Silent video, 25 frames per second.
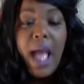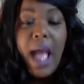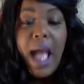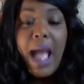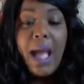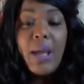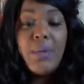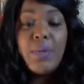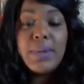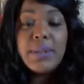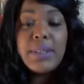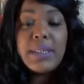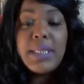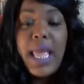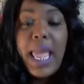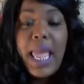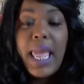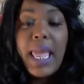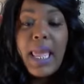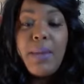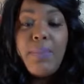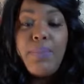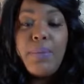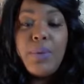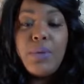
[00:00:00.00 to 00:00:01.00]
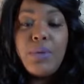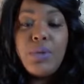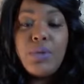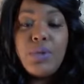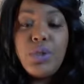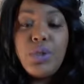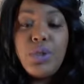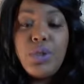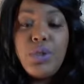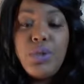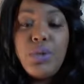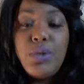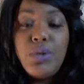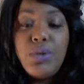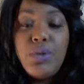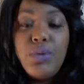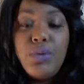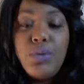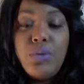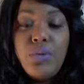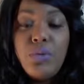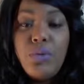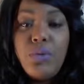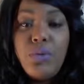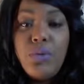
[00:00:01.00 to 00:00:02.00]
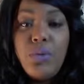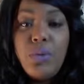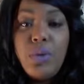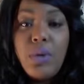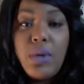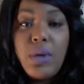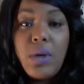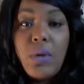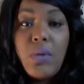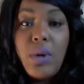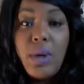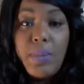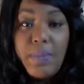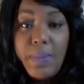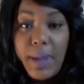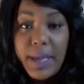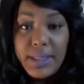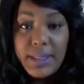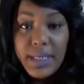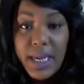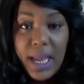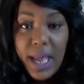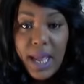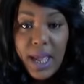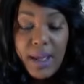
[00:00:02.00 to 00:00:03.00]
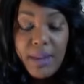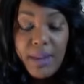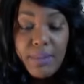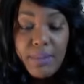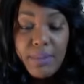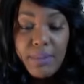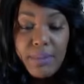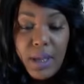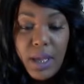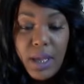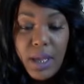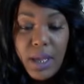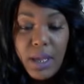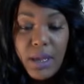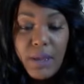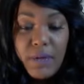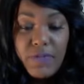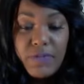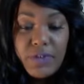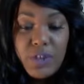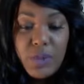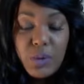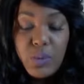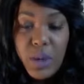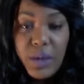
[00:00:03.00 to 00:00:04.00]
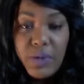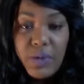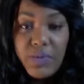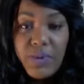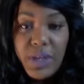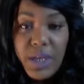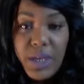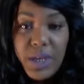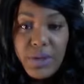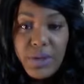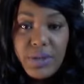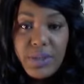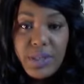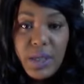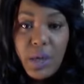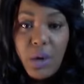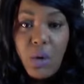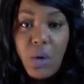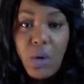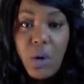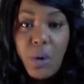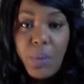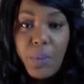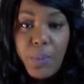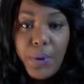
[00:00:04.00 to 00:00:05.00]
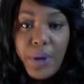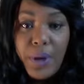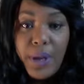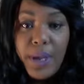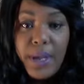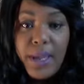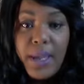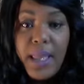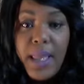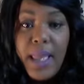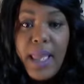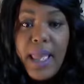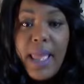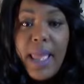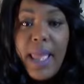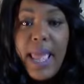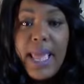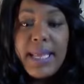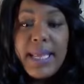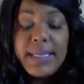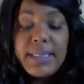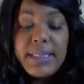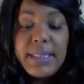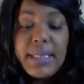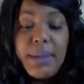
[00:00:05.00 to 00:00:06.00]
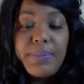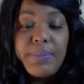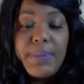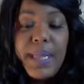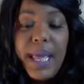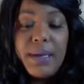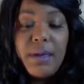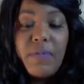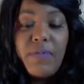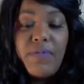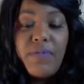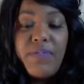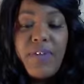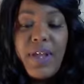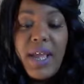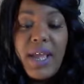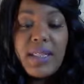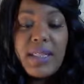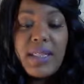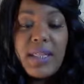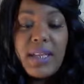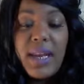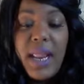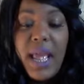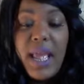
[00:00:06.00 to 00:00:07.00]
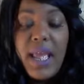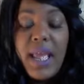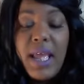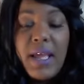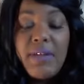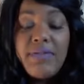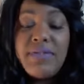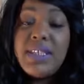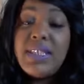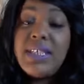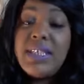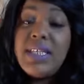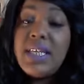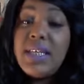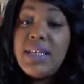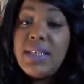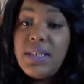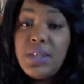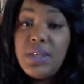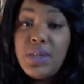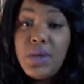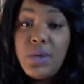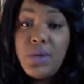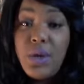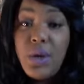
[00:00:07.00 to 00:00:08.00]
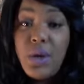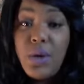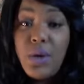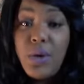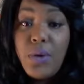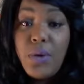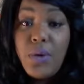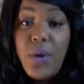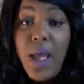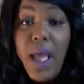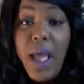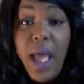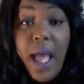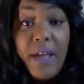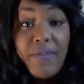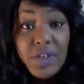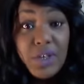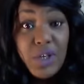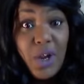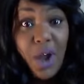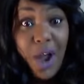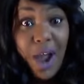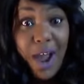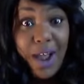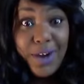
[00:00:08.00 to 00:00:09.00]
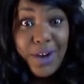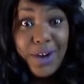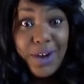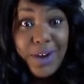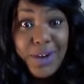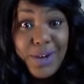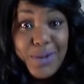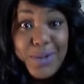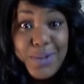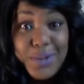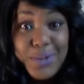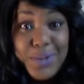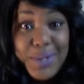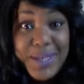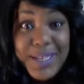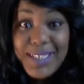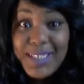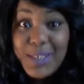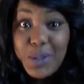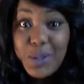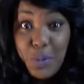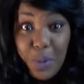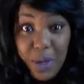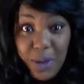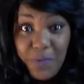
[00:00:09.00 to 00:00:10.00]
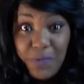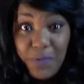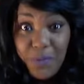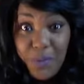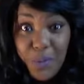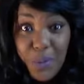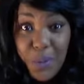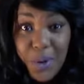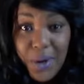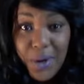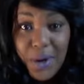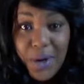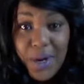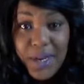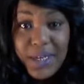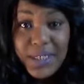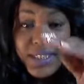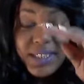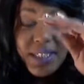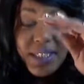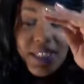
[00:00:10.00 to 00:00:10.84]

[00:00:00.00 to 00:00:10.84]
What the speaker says: I was able to quit my job of 12 years in corporate and stepped out on faith. And I have since, you know, I have a daughter who is 24 and